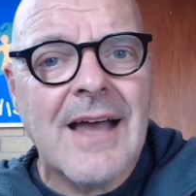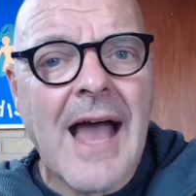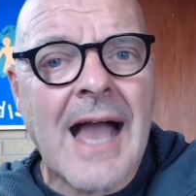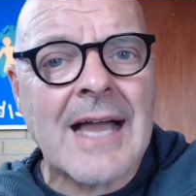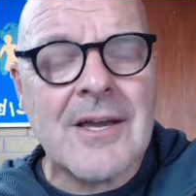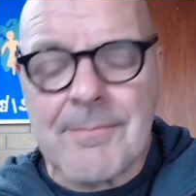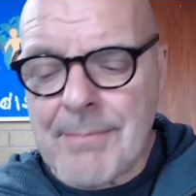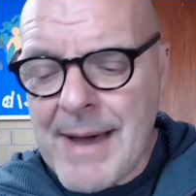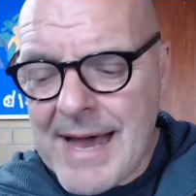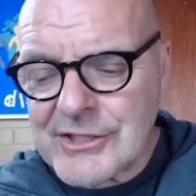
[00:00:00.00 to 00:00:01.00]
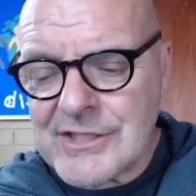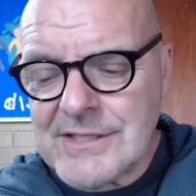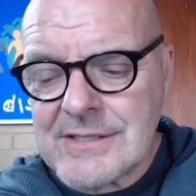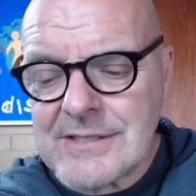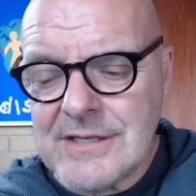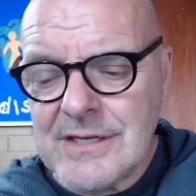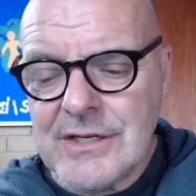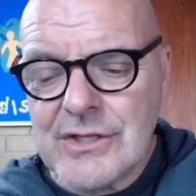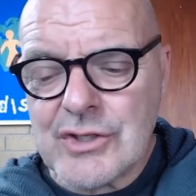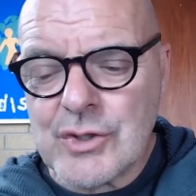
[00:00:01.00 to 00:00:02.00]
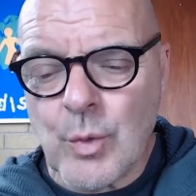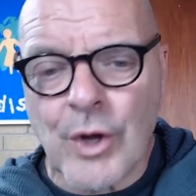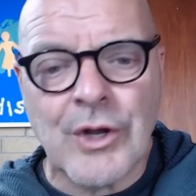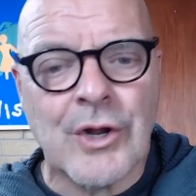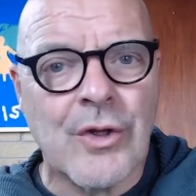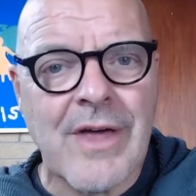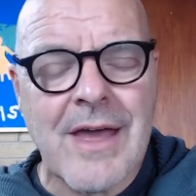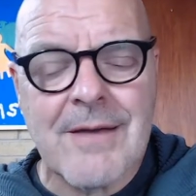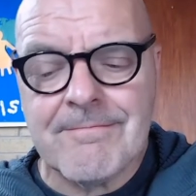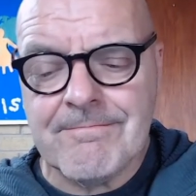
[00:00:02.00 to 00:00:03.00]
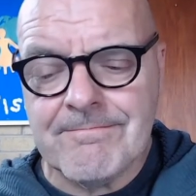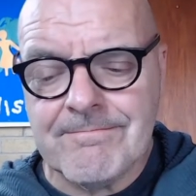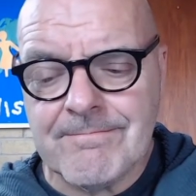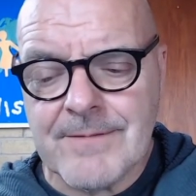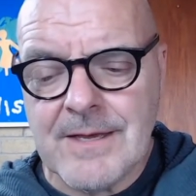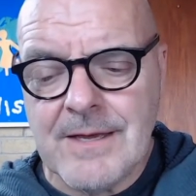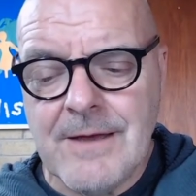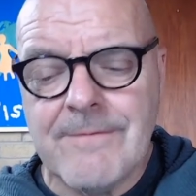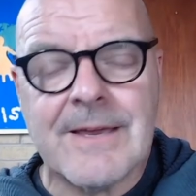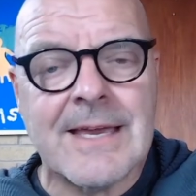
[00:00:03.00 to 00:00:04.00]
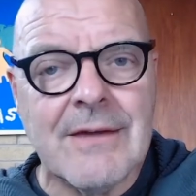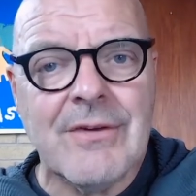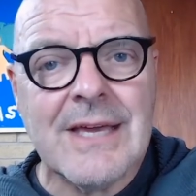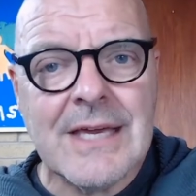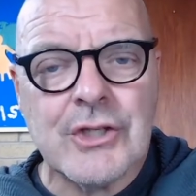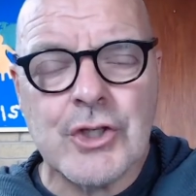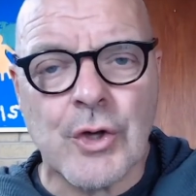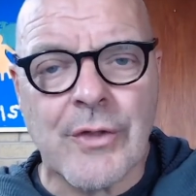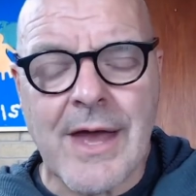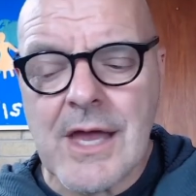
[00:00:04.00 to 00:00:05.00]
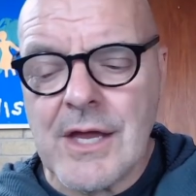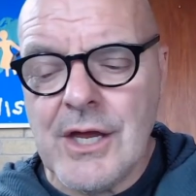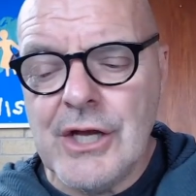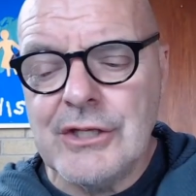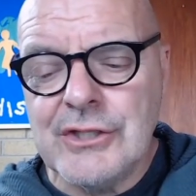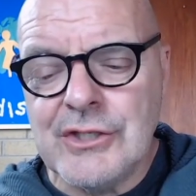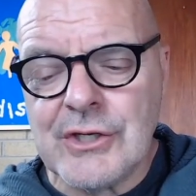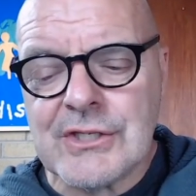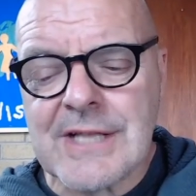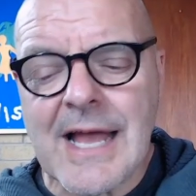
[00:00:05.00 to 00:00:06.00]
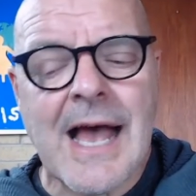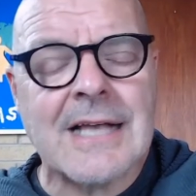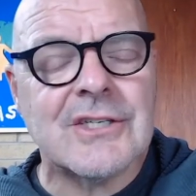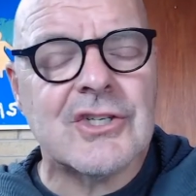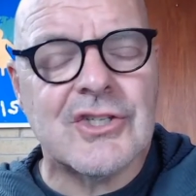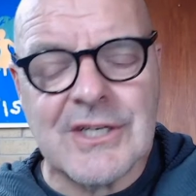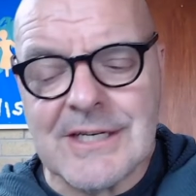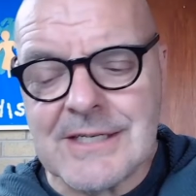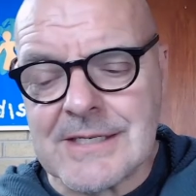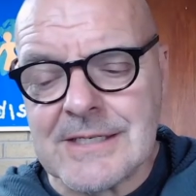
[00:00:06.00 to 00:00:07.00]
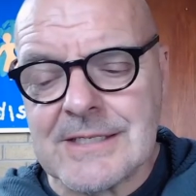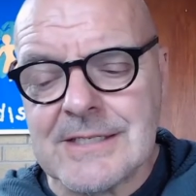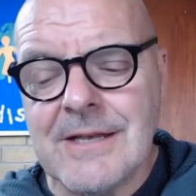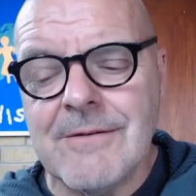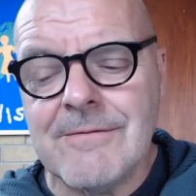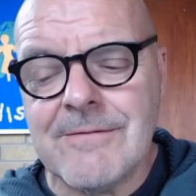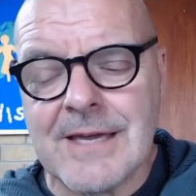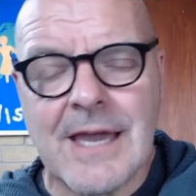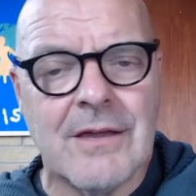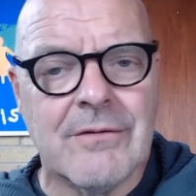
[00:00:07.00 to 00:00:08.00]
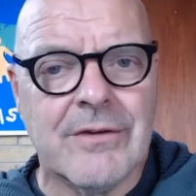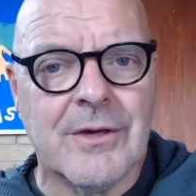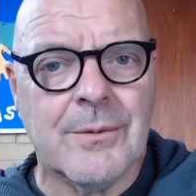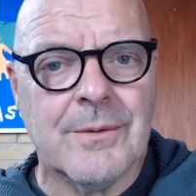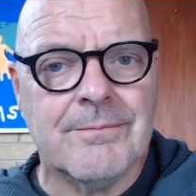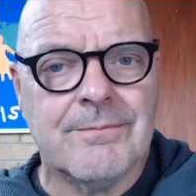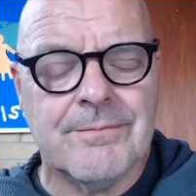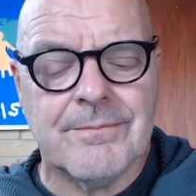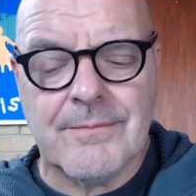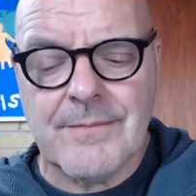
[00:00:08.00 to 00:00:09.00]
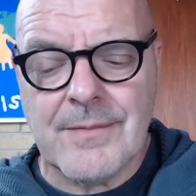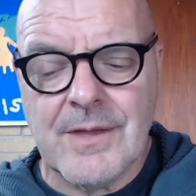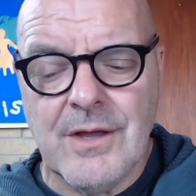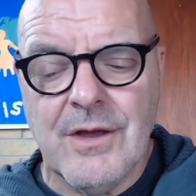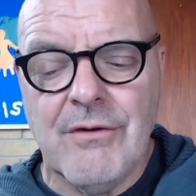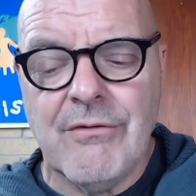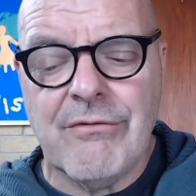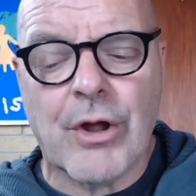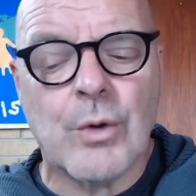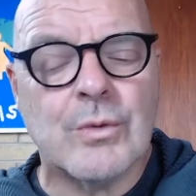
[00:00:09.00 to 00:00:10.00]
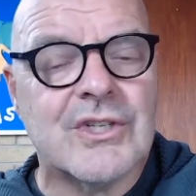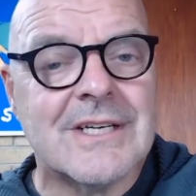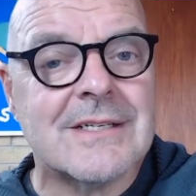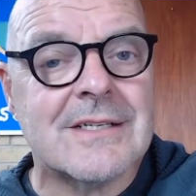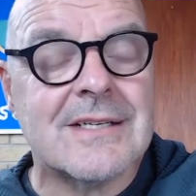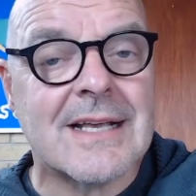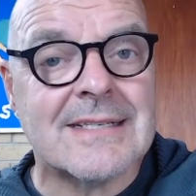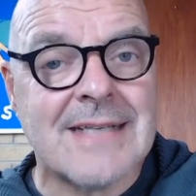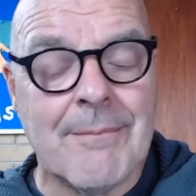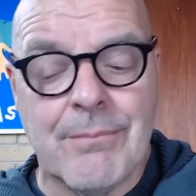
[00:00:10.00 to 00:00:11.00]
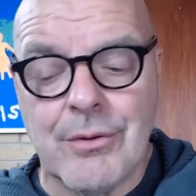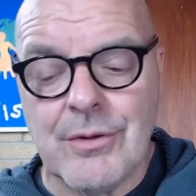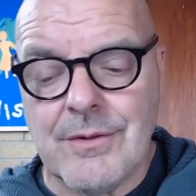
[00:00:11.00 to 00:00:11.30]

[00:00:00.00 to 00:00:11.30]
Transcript: and compassionate to one another, forgiving each other just as Jesus forgave you. Follow Jesus' example.